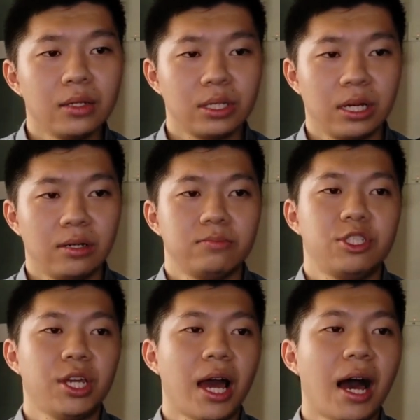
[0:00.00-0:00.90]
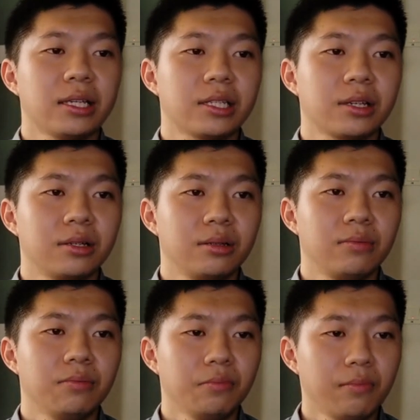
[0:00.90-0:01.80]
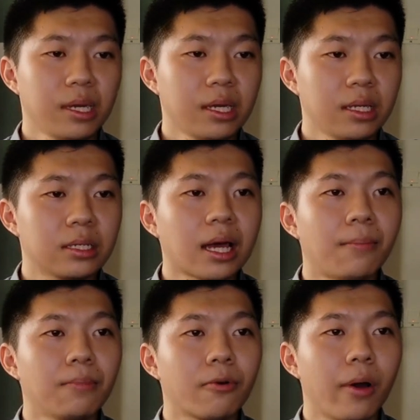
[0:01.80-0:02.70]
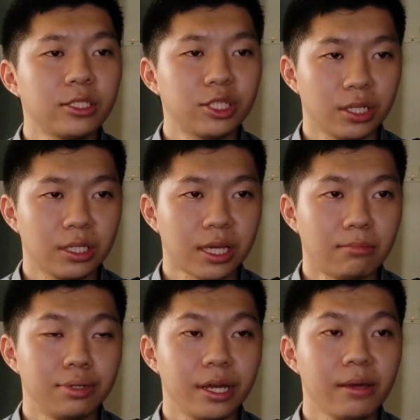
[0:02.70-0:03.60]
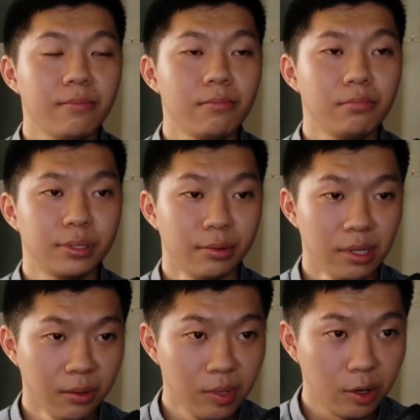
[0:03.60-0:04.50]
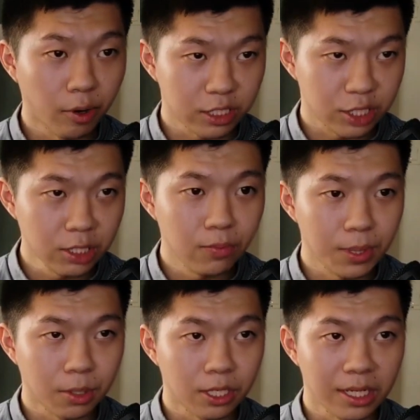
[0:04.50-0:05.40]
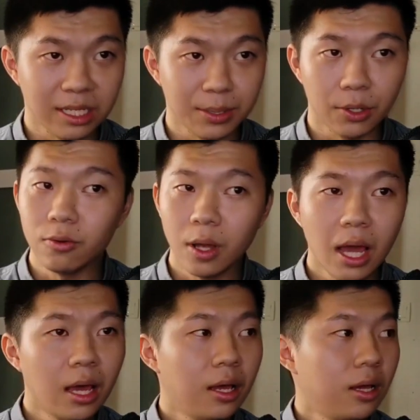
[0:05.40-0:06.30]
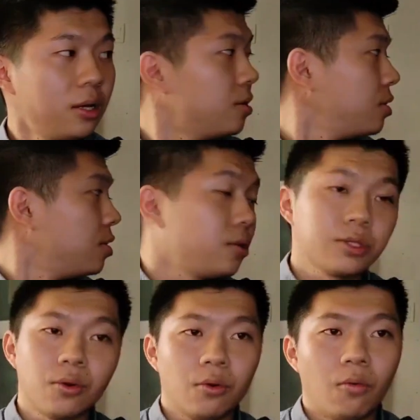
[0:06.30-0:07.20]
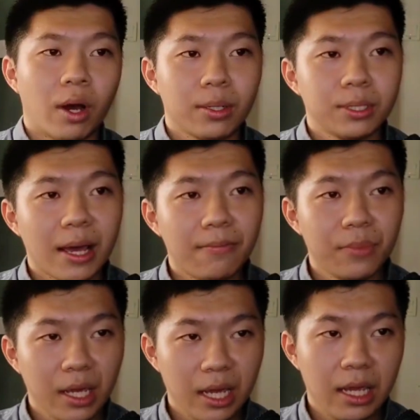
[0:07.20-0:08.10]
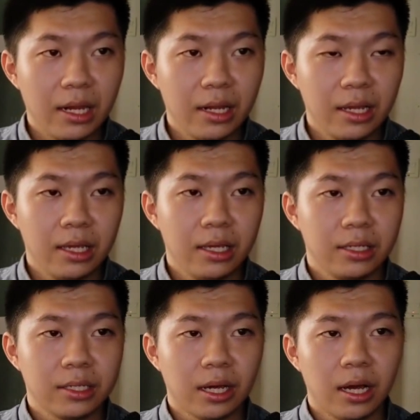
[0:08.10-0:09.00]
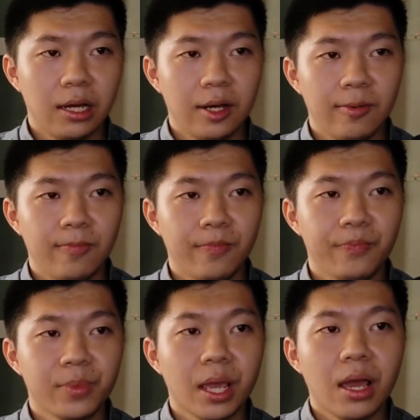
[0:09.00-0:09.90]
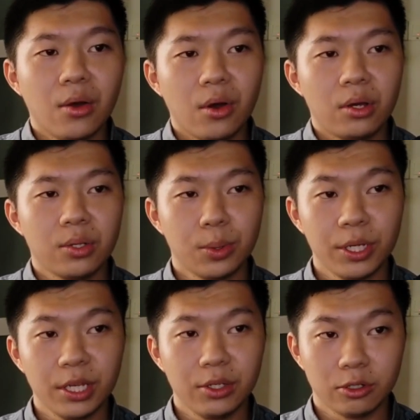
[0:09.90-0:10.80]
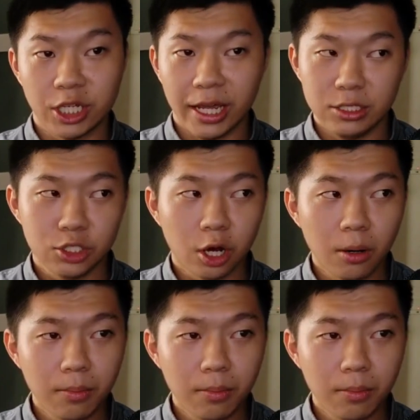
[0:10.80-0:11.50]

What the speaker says: she asked me some questions, some preliminary questions before the interview. So one of them, it is your reasons to change job.